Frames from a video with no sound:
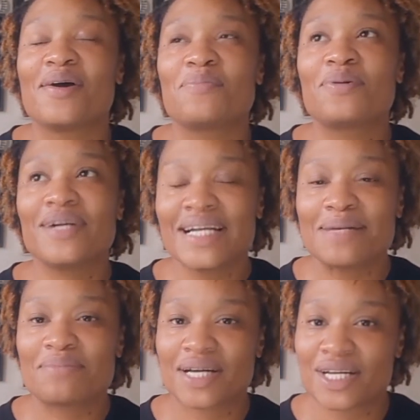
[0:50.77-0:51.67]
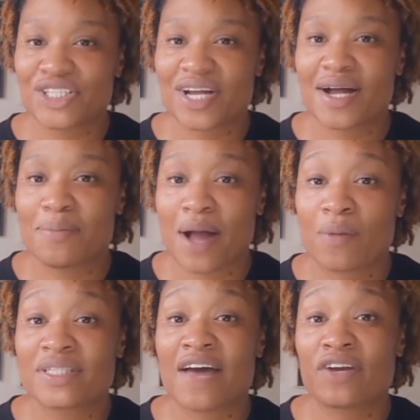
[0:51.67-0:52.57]
pretty much, I
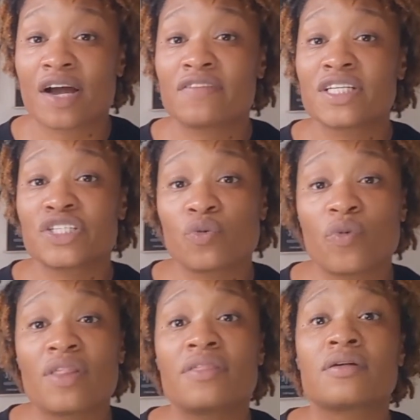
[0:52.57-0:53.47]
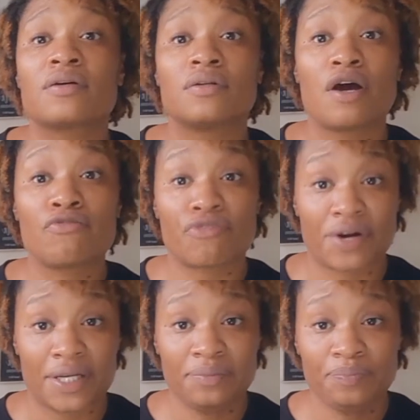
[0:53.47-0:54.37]
was having a conversation with a
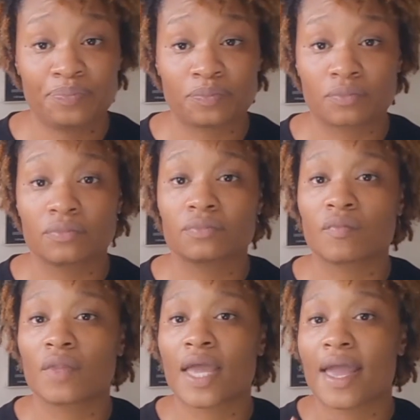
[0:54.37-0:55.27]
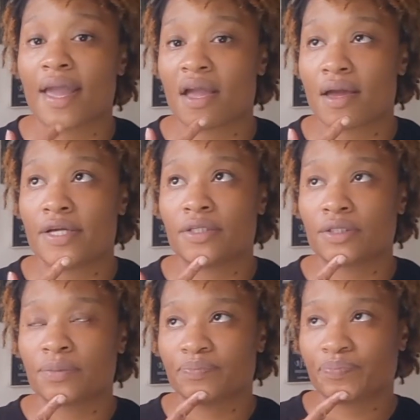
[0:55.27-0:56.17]
friend,
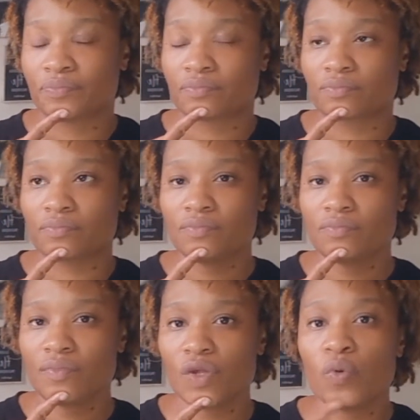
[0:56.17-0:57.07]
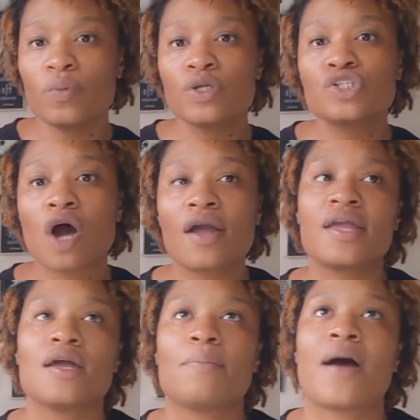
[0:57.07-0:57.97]
and we were
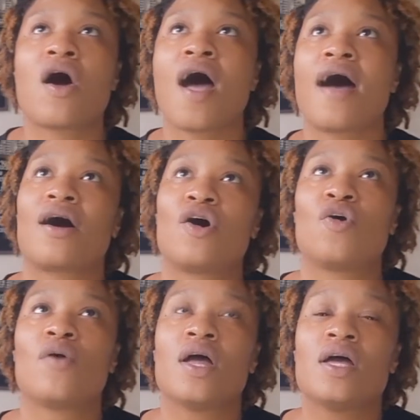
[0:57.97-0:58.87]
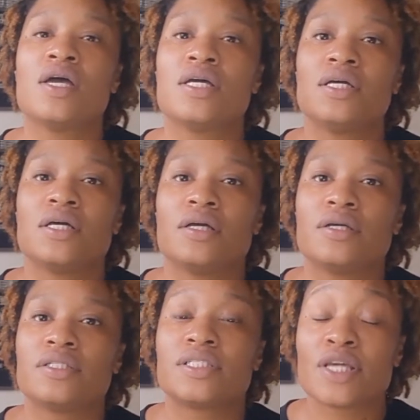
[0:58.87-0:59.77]
talking about how
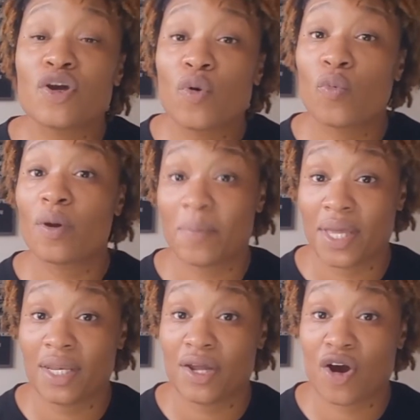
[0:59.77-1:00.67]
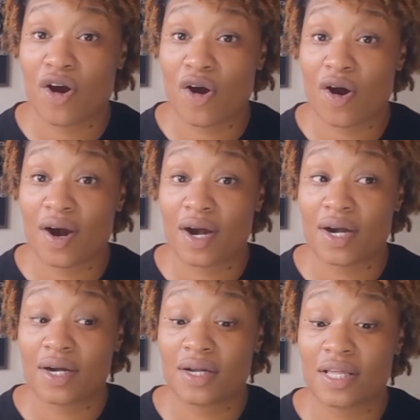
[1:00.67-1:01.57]
single women
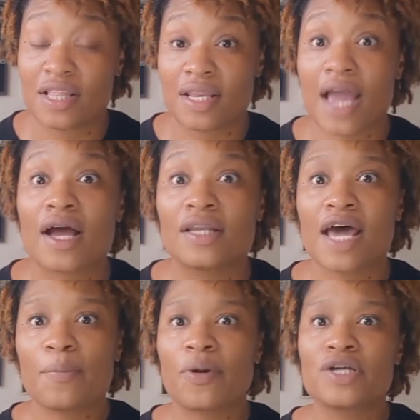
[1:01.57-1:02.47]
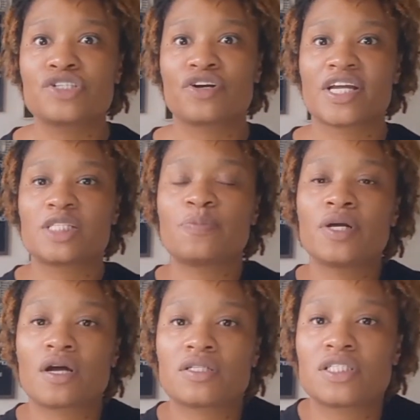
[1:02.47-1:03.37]
are like, a lot of pressure is
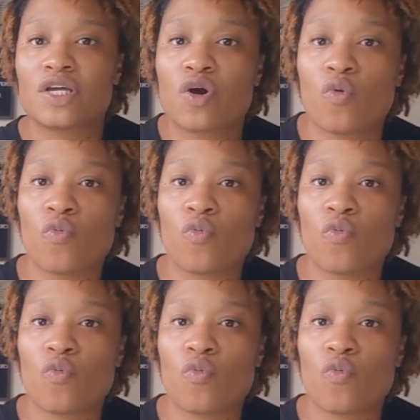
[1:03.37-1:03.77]
put on single